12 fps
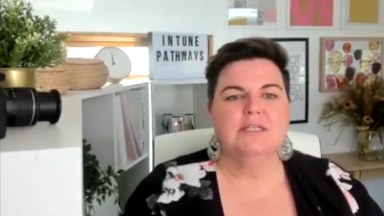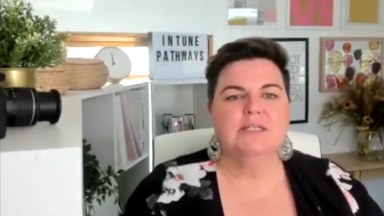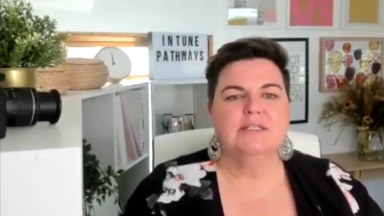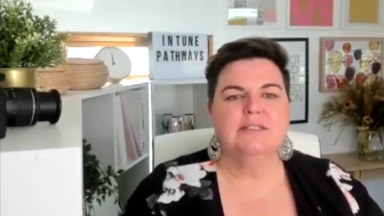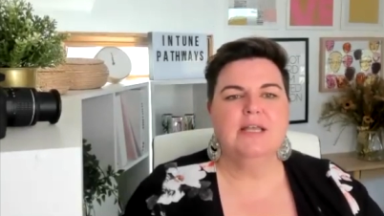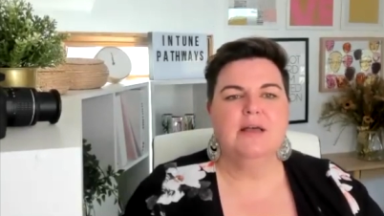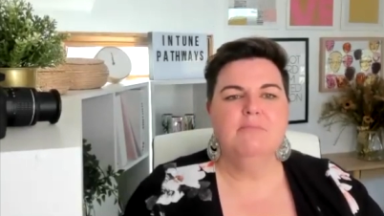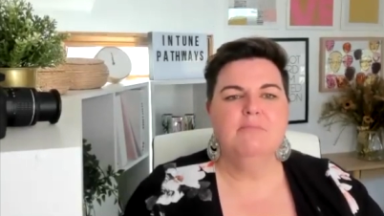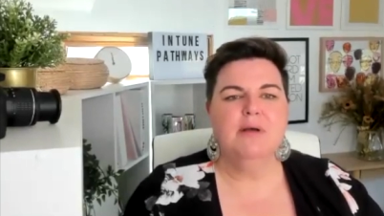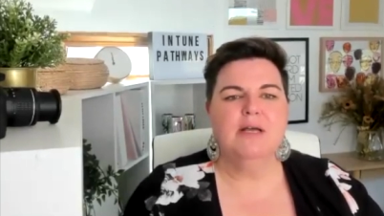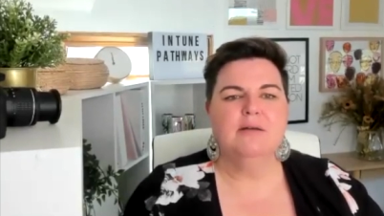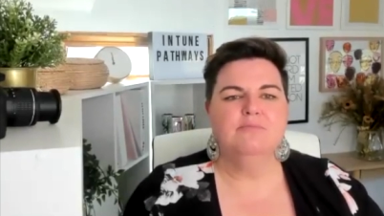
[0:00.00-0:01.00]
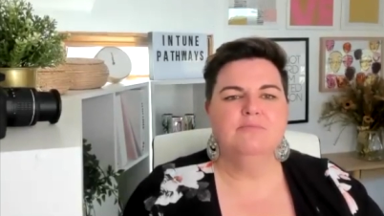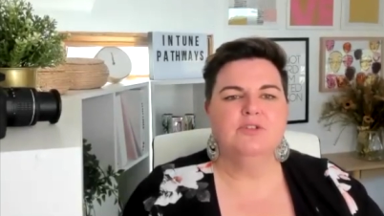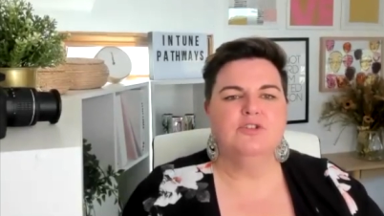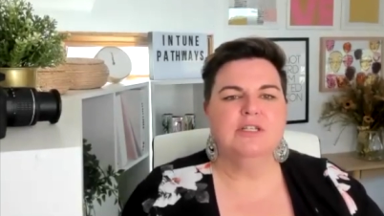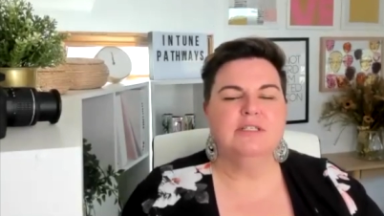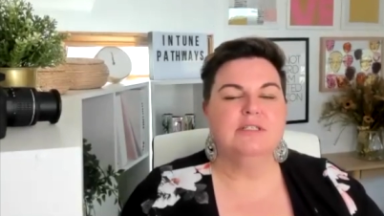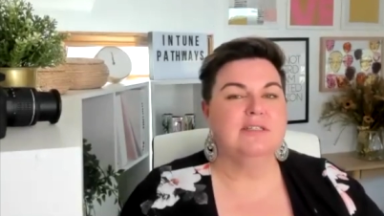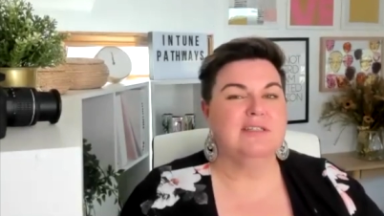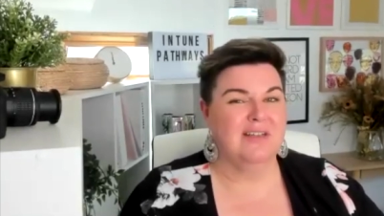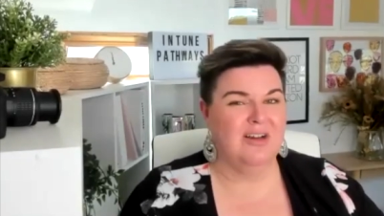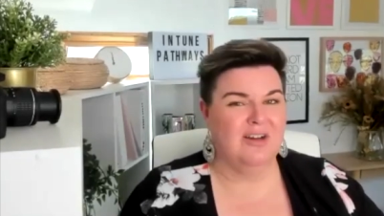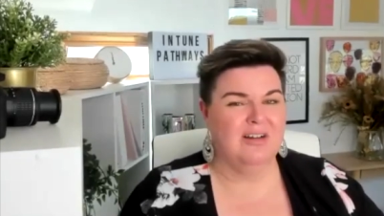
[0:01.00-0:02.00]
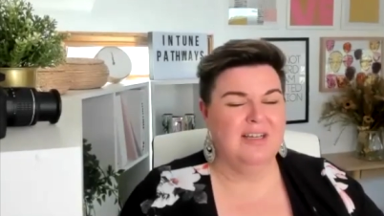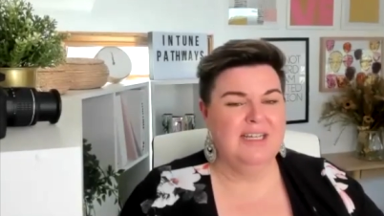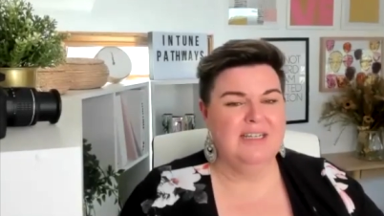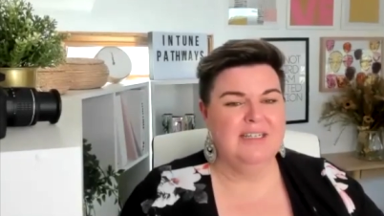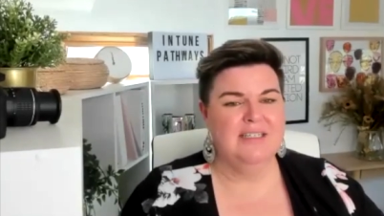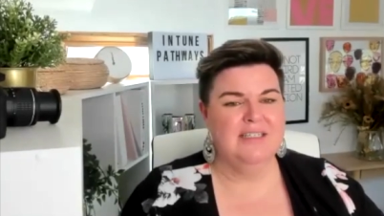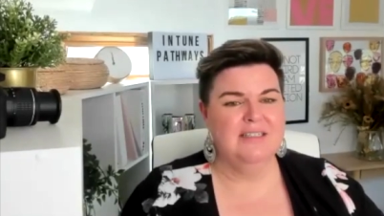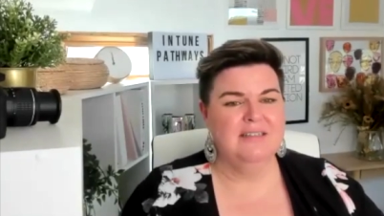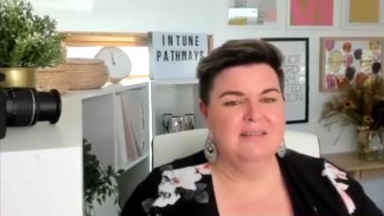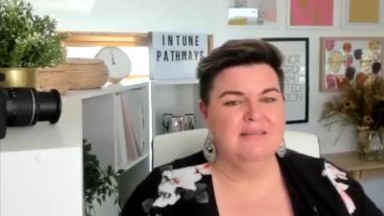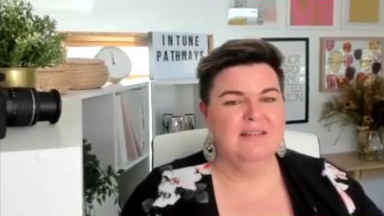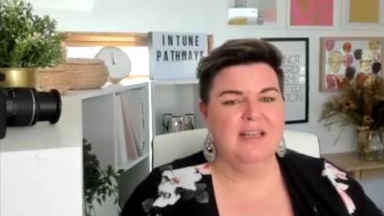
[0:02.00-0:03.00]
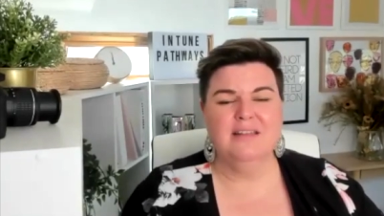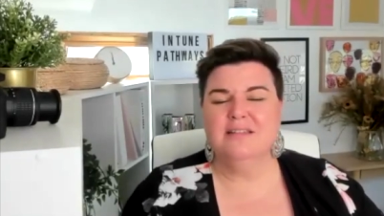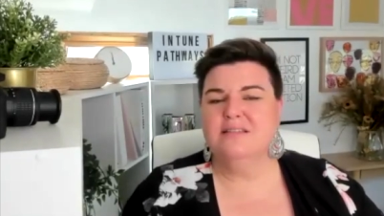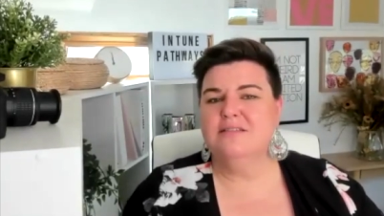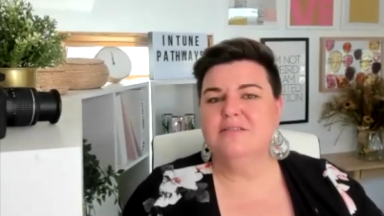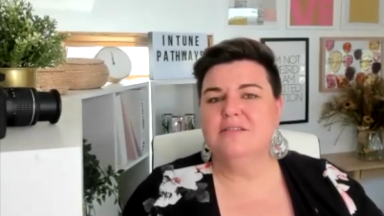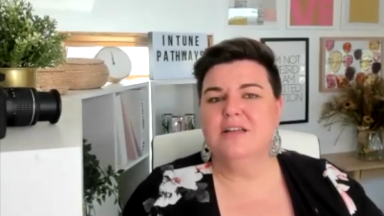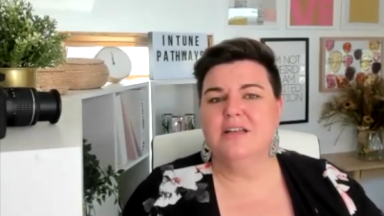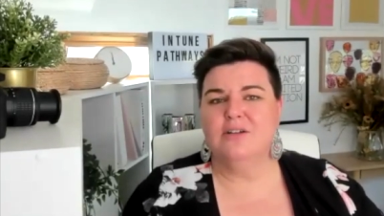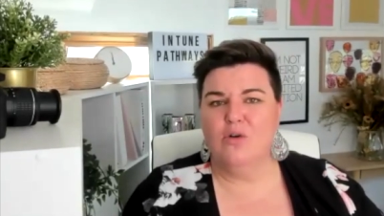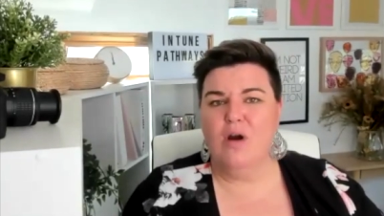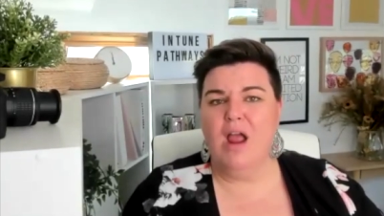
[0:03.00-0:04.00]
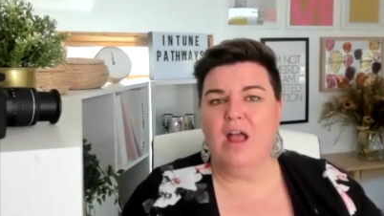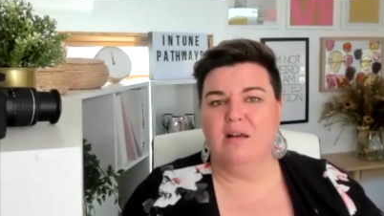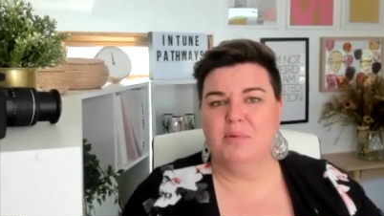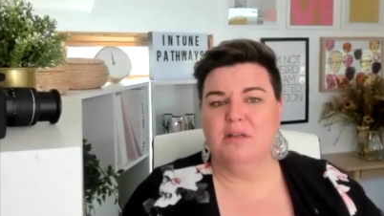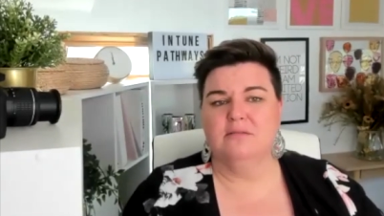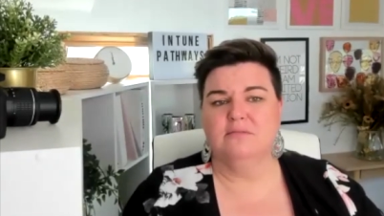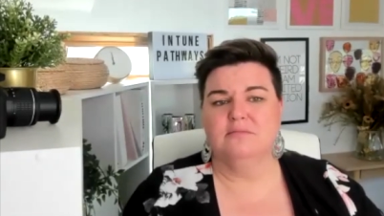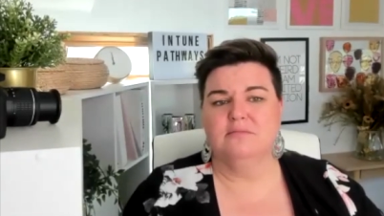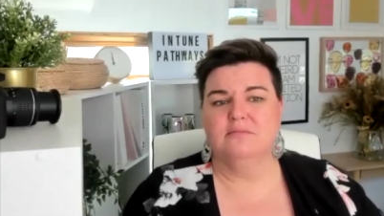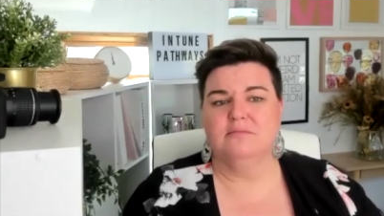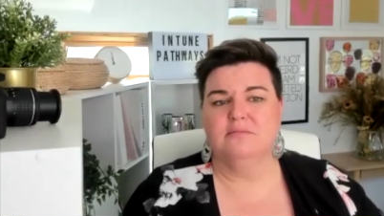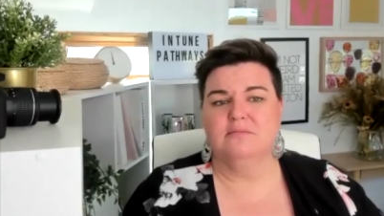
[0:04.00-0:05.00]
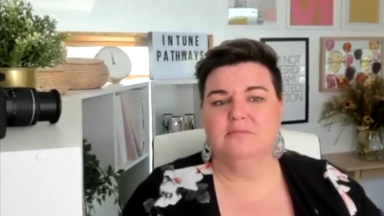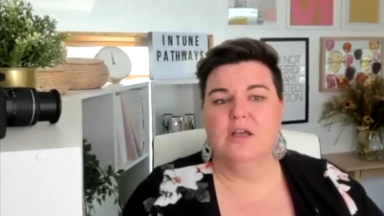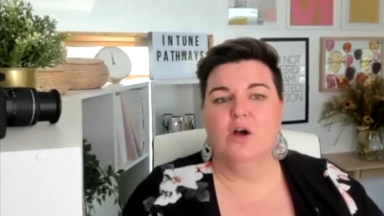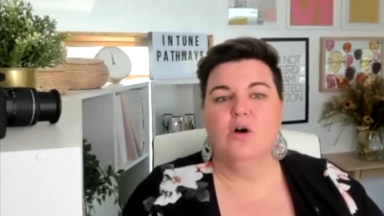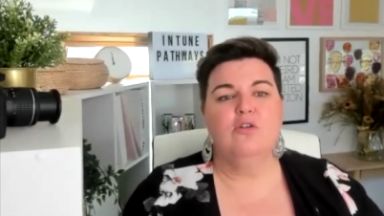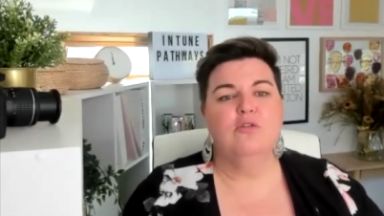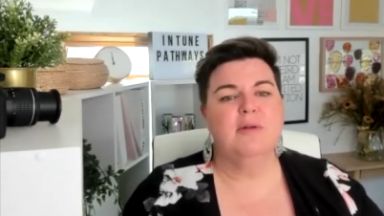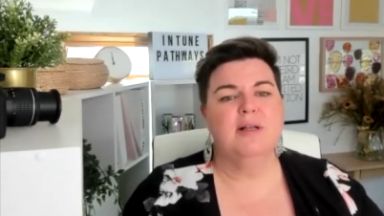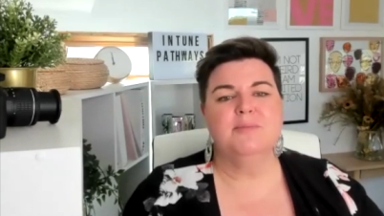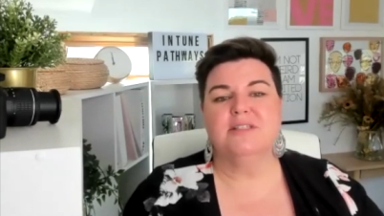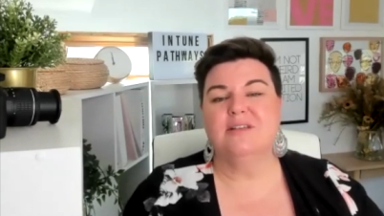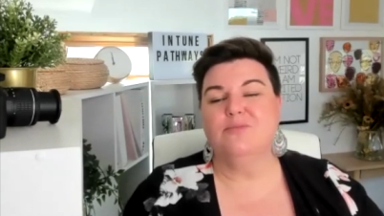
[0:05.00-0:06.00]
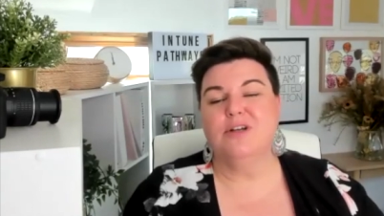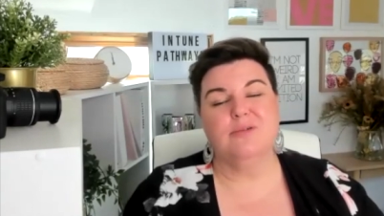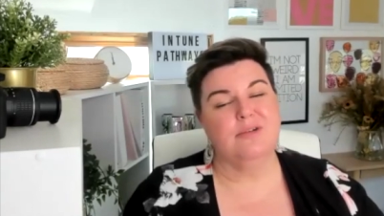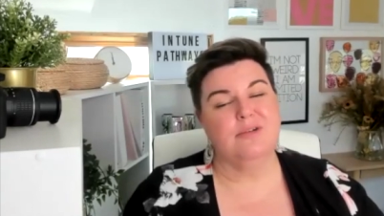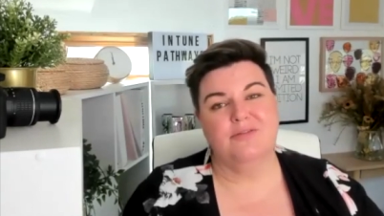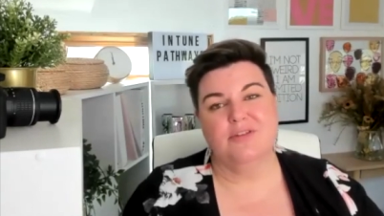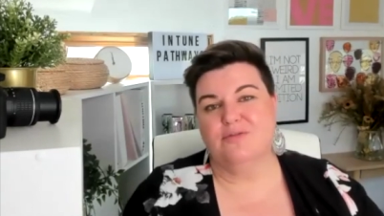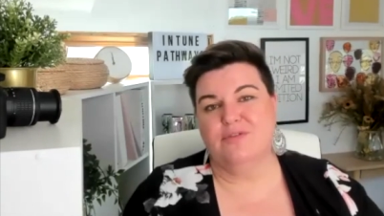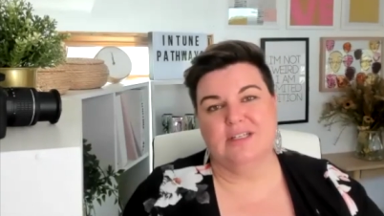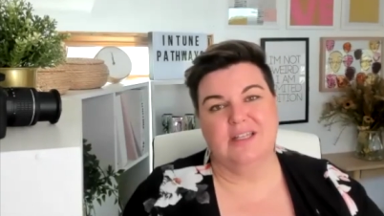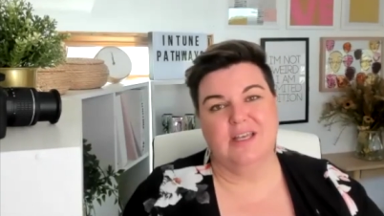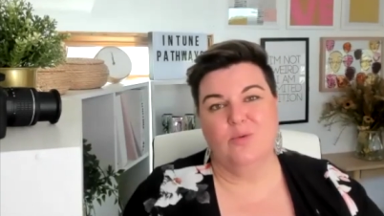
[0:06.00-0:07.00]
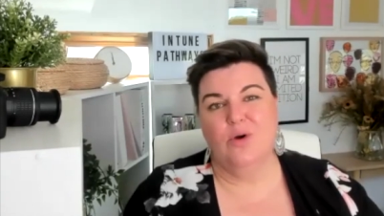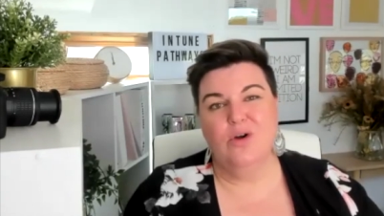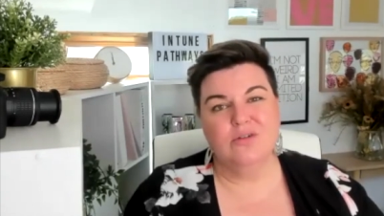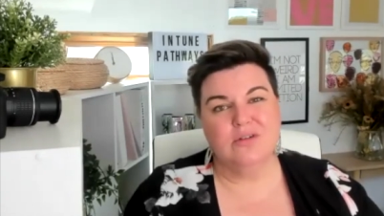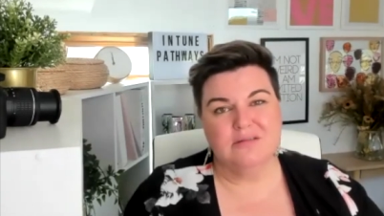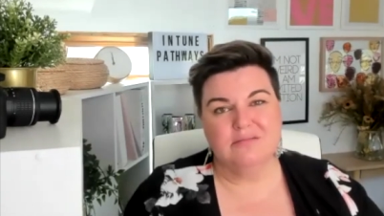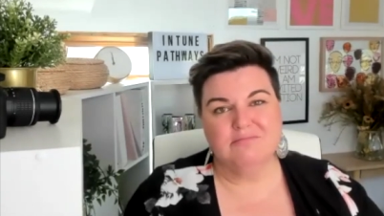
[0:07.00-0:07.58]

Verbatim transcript: Some mums dress to the nine, and others look like crap. All mums can wear whatever the fuck they want.